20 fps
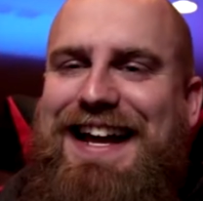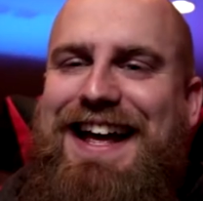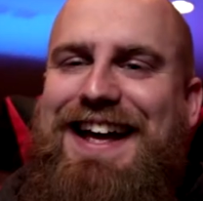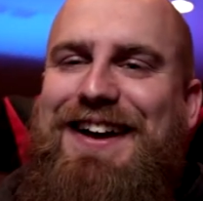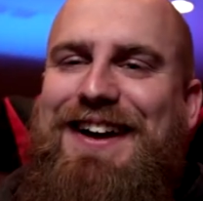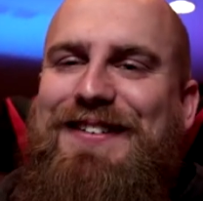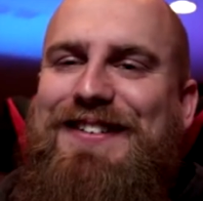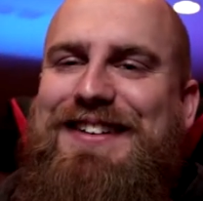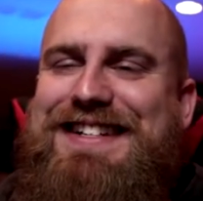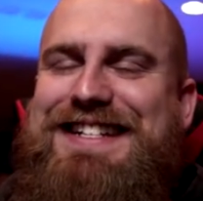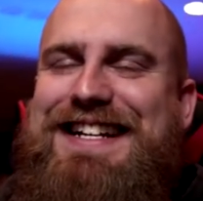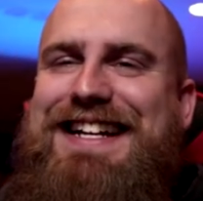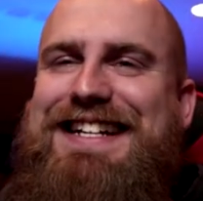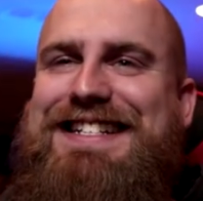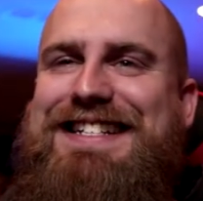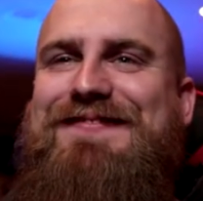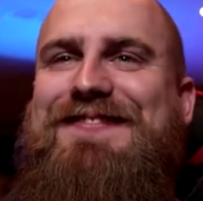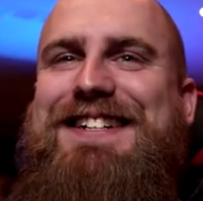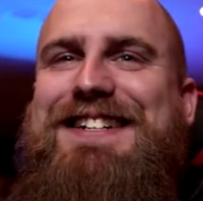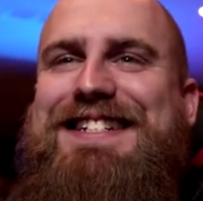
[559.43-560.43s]
we're seeing
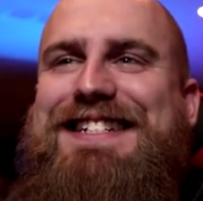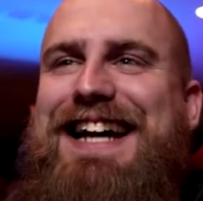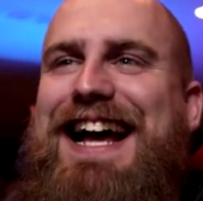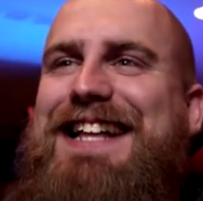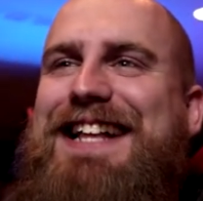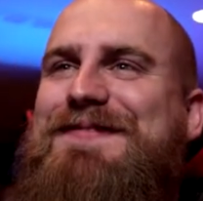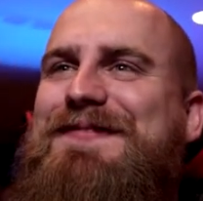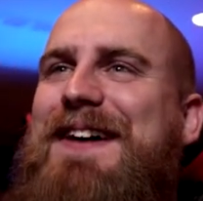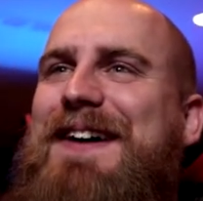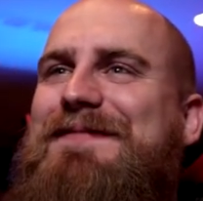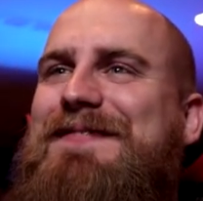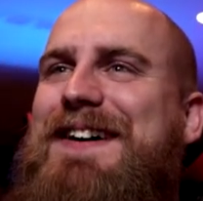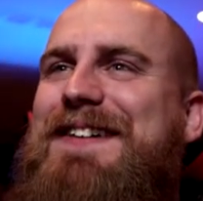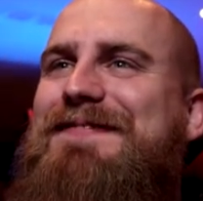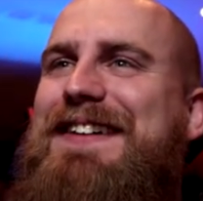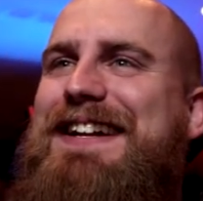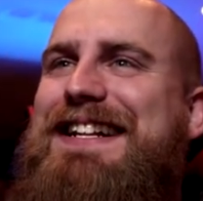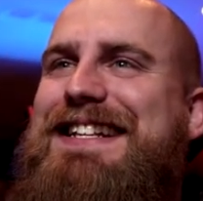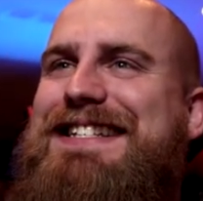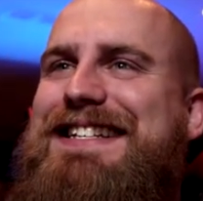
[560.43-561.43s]
some good chats pop
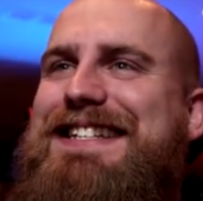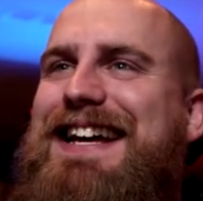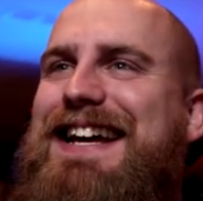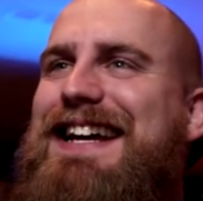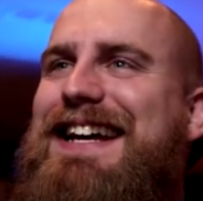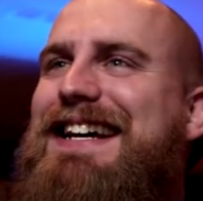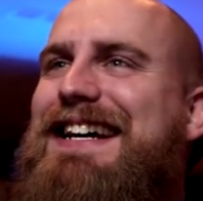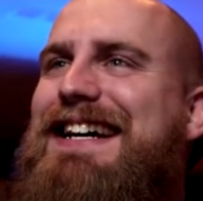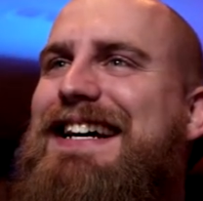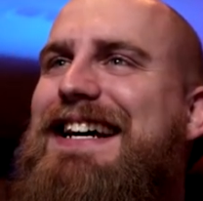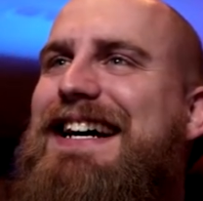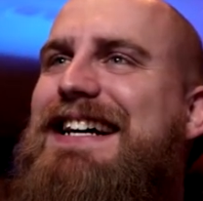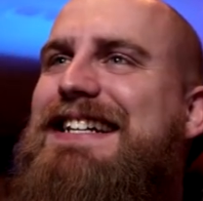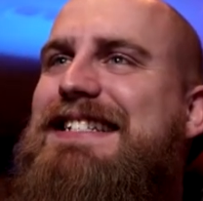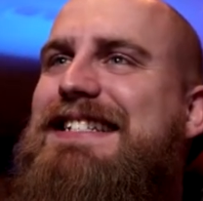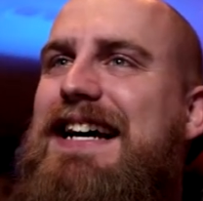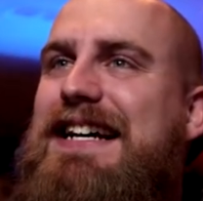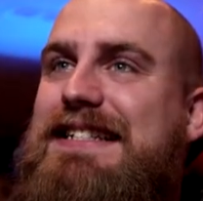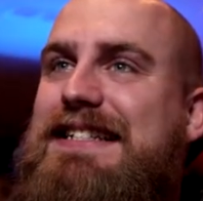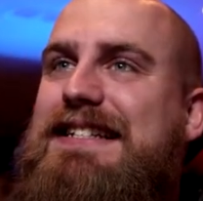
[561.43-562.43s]
up, and it's uh, it's
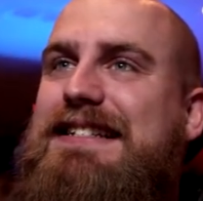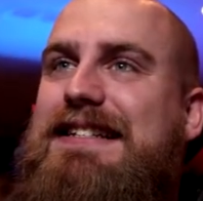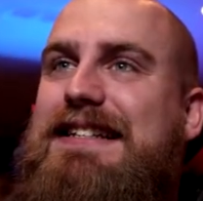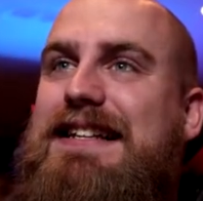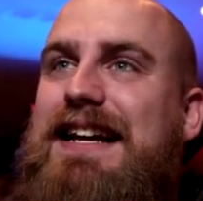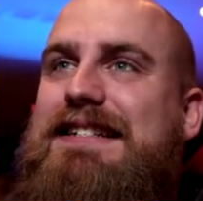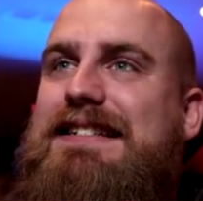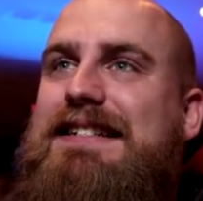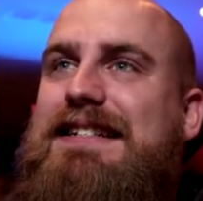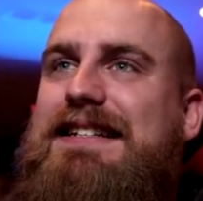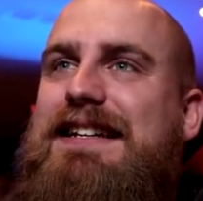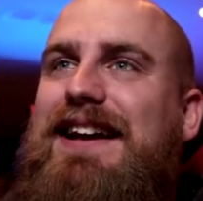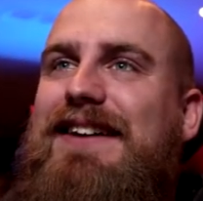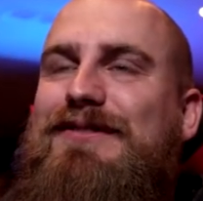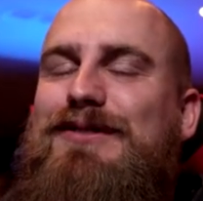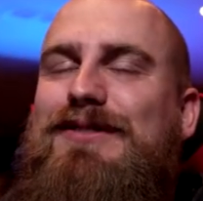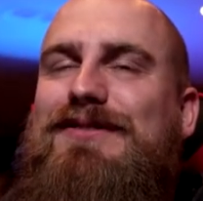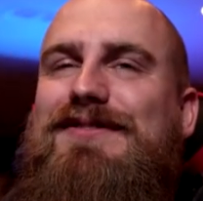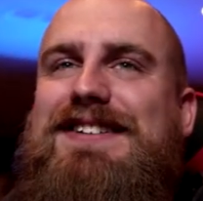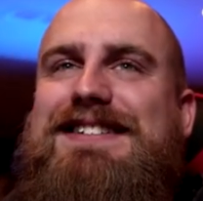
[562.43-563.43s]
nice to nice to see
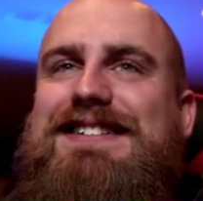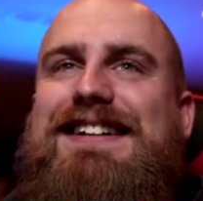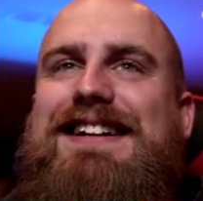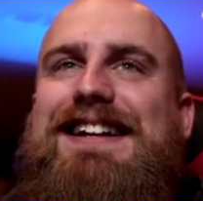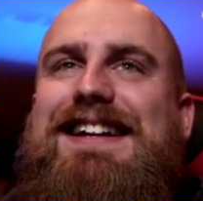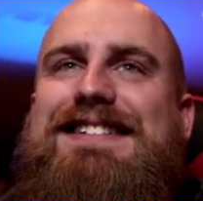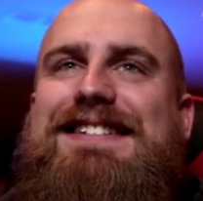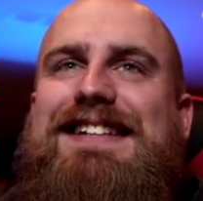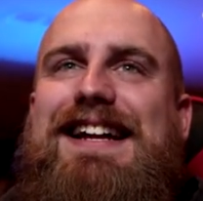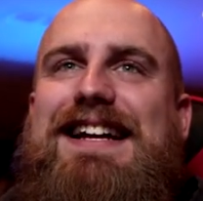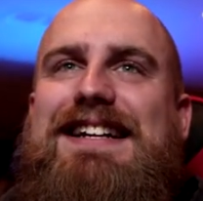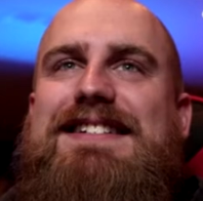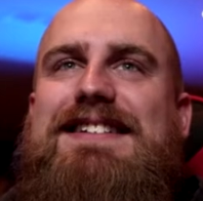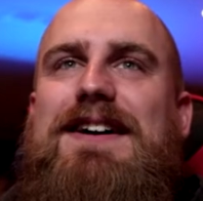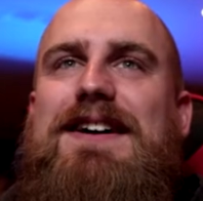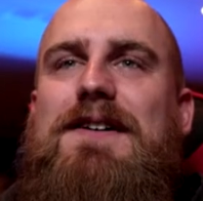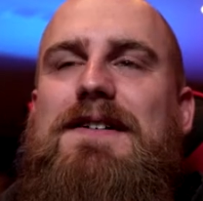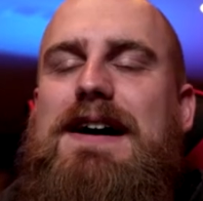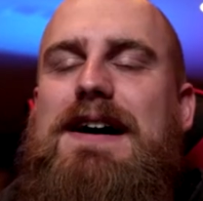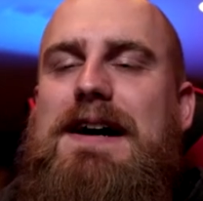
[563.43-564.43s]
everyone visiting us today.
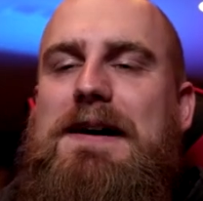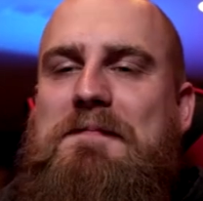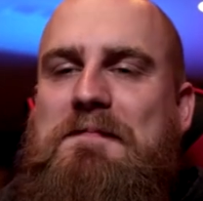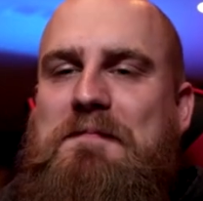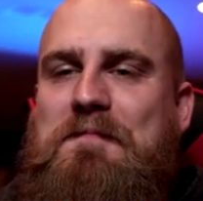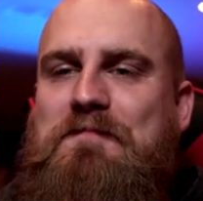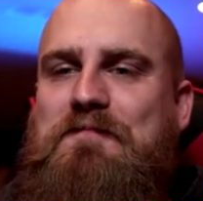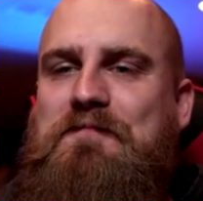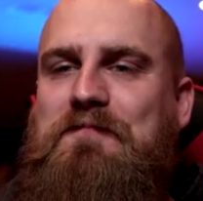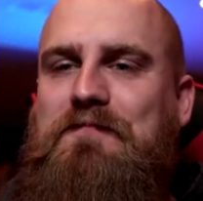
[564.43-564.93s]
So um,